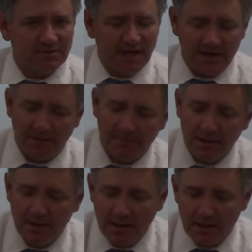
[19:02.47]
that up?
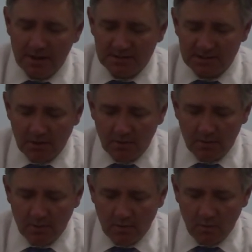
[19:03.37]

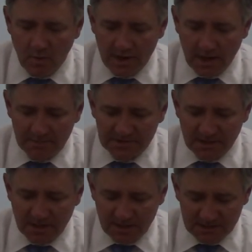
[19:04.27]
So one
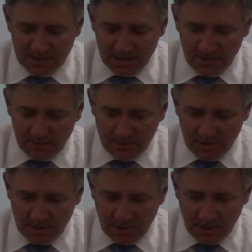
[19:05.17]
option is that you
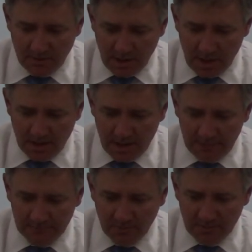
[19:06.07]
can go, all
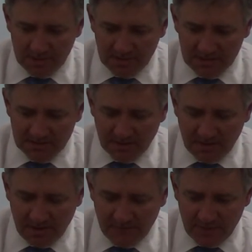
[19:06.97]
right, well, let's look
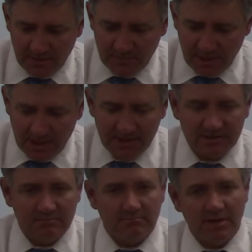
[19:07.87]
at it from a
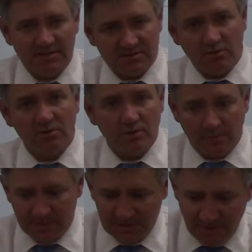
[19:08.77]
historical
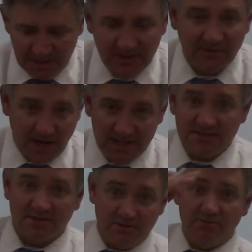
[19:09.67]
perspective, and
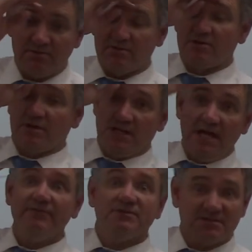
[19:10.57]
Isaac Newton
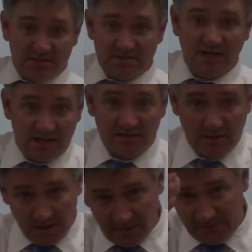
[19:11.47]
gave us the second
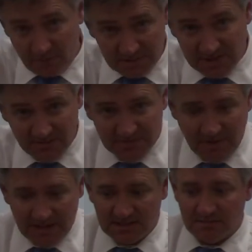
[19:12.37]
law, that force equals
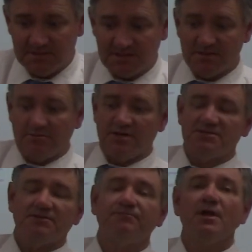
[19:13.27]
mass times
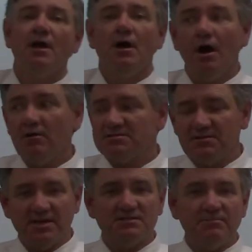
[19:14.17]
acceleration. Oh, so
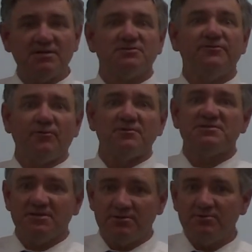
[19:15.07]
let's measure
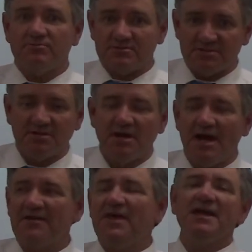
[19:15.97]
force in newtons.
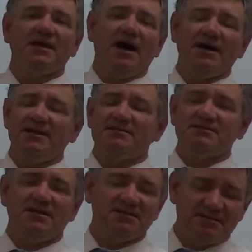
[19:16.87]
And thank God
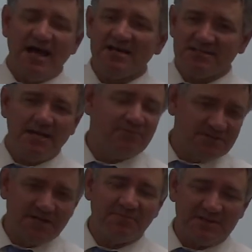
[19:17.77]
his last name
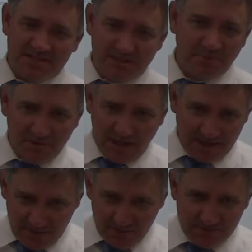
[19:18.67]
was something simple
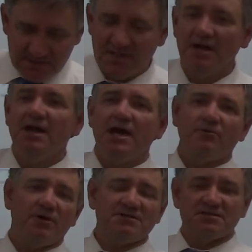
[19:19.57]
like Newton's. And it
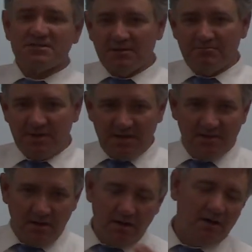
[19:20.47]
wasn't some big,
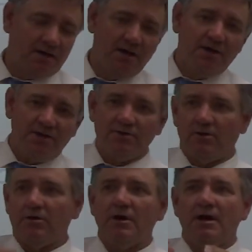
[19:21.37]
long,
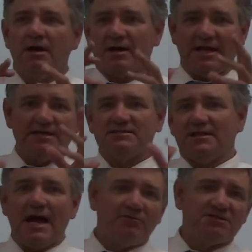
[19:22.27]

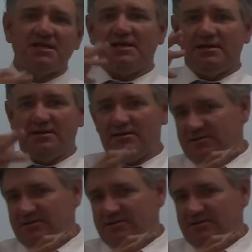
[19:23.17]
Kozlowski